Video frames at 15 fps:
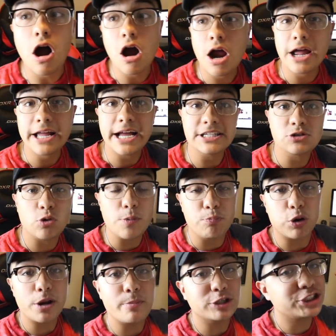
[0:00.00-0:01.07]
Alright guys, so we
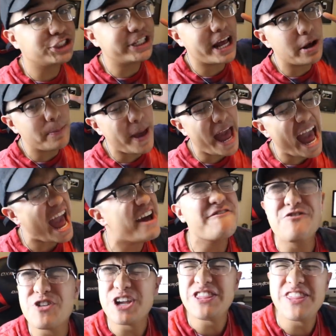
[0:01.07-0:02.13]
pretty much set up
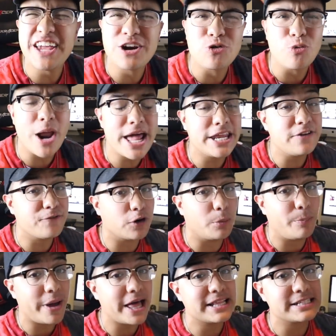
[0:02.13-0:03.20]
everything ready
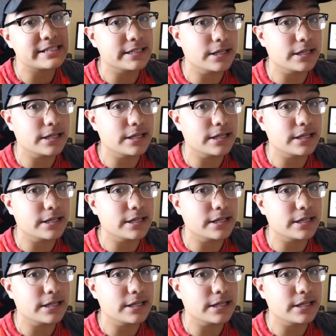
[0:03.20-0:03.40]
for Beth's